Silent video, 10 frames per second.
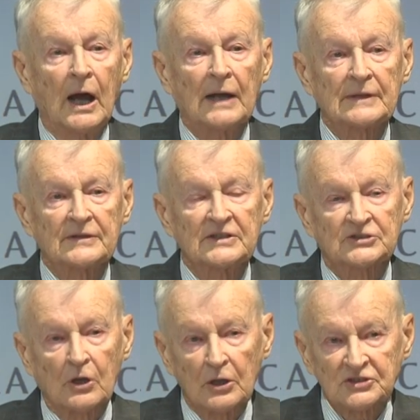and that
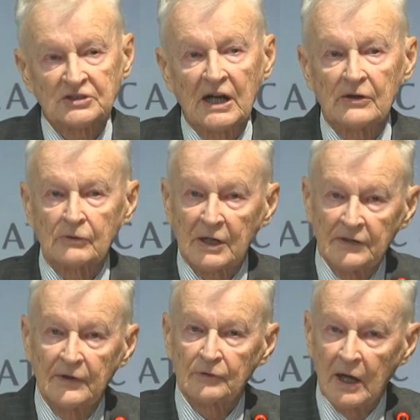these costs are
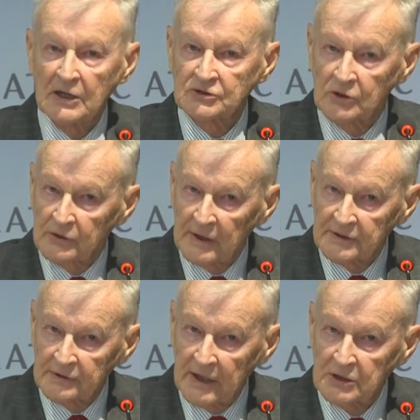giving rise to
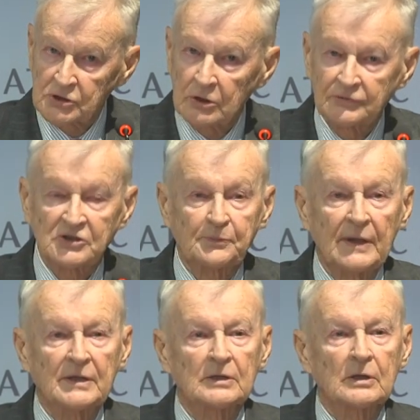greater danger of
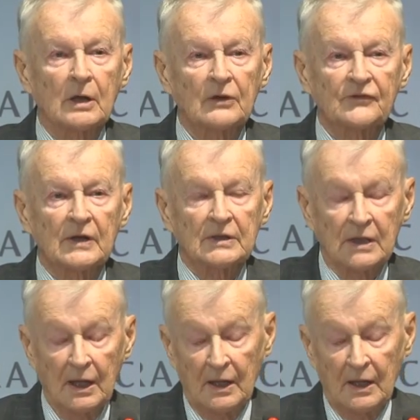spreading the conflict,